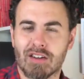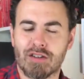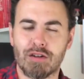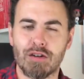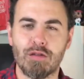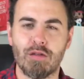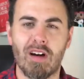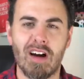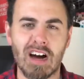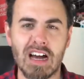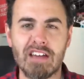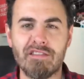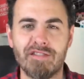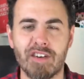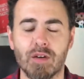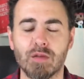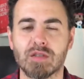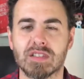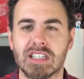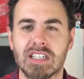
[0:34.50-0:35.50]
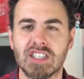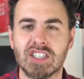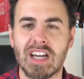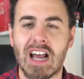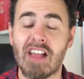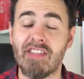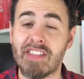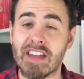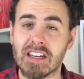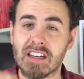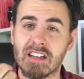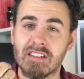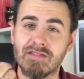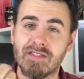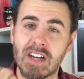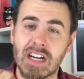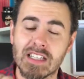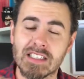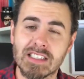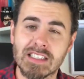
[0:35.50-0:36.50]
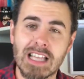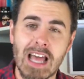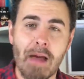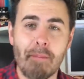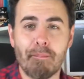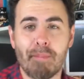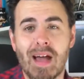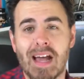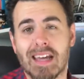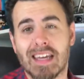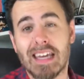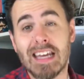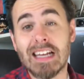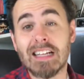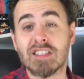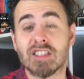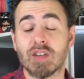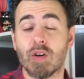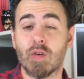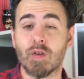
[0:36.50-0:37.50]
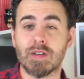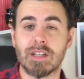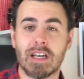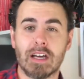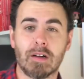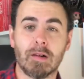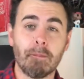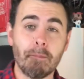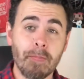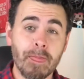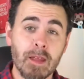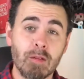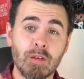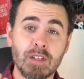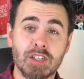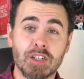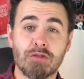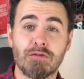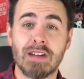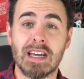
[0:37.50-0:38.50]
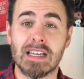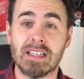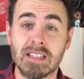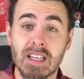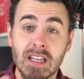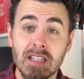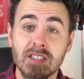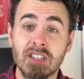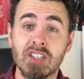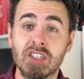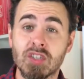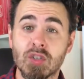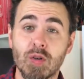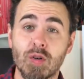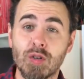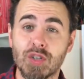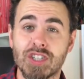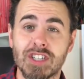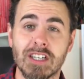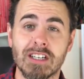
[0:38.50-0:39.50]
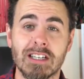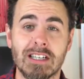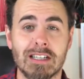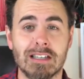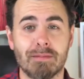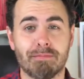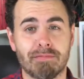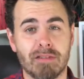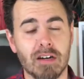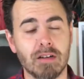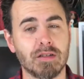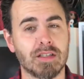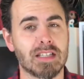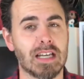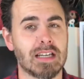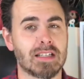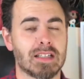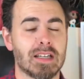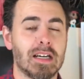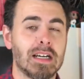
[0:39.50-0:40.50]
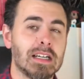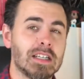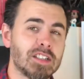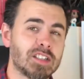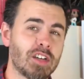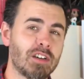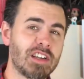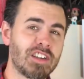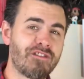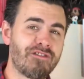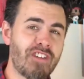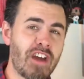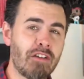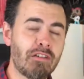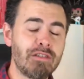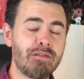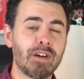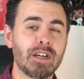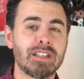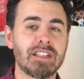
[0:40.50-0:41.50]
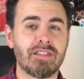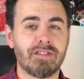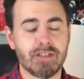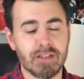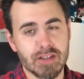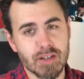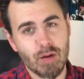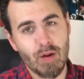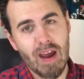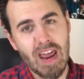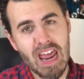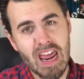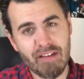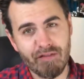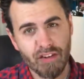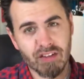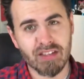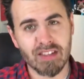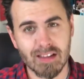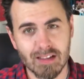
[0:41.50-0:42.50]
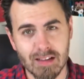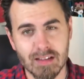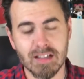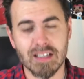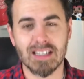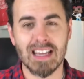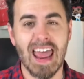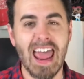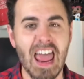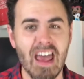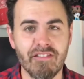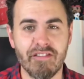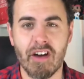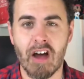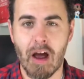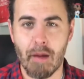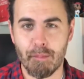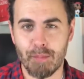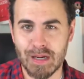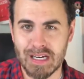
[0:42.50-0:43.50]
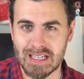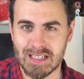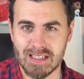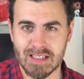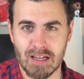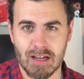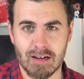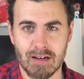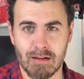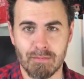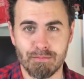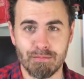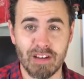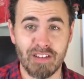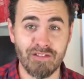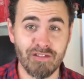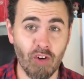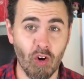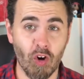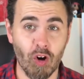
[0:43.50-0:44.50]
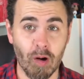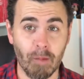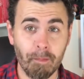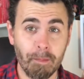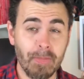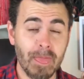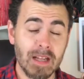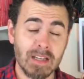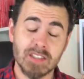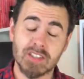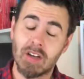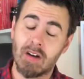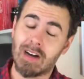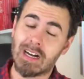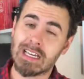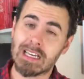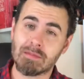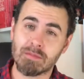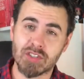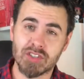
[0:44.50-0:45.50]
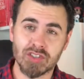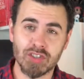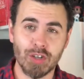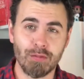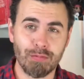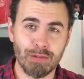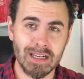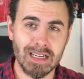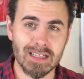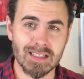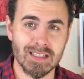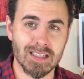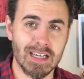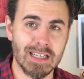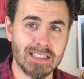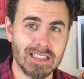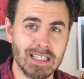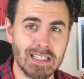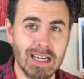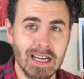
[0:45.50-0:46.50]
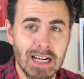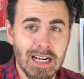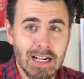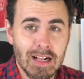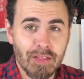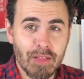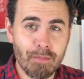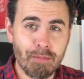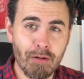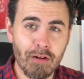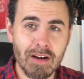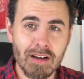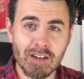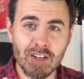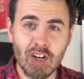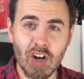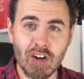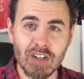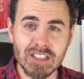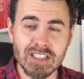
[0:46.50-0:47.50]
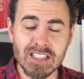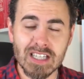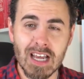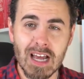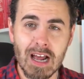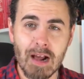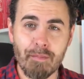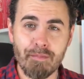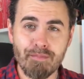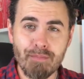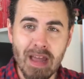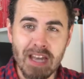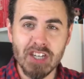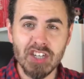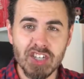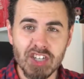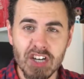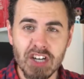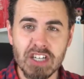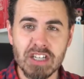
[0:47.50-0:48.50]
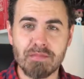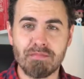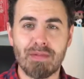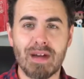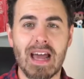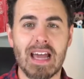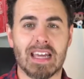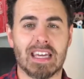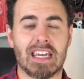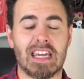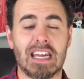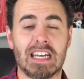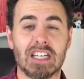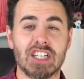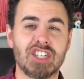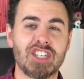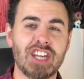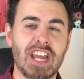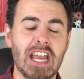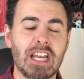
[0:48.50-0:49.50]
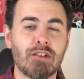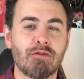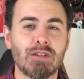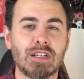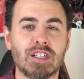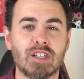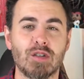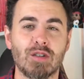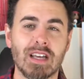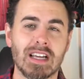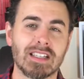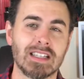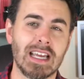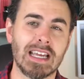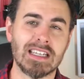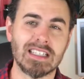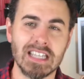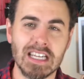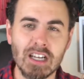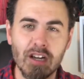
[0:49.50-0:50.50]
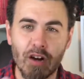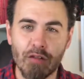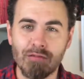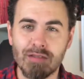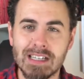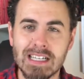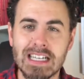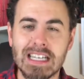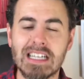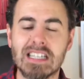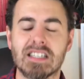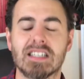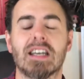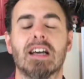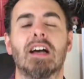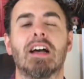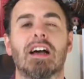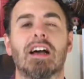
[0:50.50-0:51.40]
through high voltage, and then converts that back into audio, which creates distortion in the process. So it's very different to everything that's ever been done before. So I am super excited. The product got mentioned back in January 2018, got a release